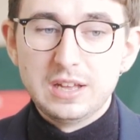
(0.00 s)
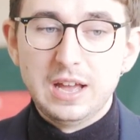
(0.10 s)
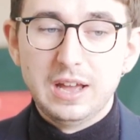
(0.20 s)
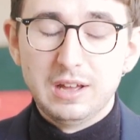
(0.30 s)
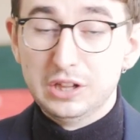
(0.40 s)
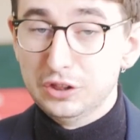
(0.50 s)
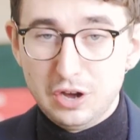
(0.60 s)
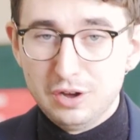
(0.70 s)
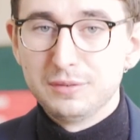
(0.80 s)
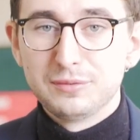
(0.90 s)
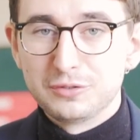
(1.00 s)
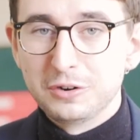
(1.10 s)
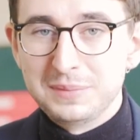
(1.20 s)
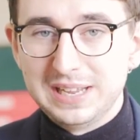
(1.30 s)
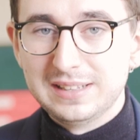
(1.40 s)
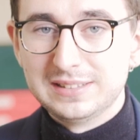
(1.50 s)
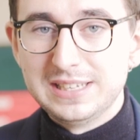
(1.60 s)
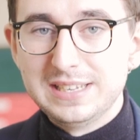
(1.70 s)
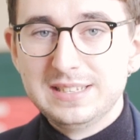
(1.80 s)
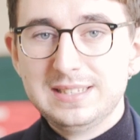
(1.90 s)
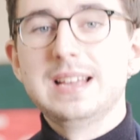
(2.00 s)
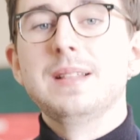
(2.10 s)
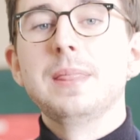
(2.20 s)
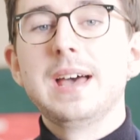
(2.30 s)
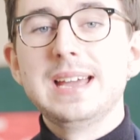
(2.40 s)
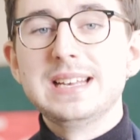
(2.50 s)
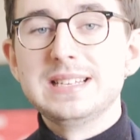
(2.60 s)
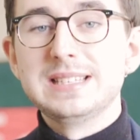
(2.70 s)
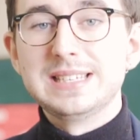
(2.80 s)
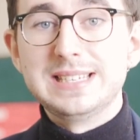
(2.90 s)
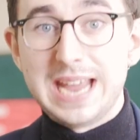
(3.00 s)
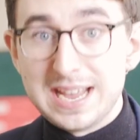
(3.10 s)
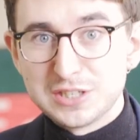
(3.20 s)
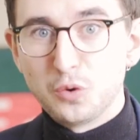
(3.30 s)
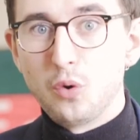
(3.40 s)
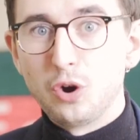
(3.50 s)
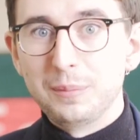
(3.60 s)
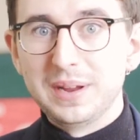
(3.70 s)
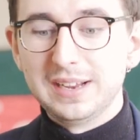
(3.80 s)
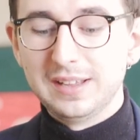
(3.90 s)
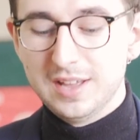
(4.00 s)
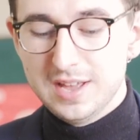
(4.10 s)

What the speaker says: a lot from ALTs, and that is desk warming.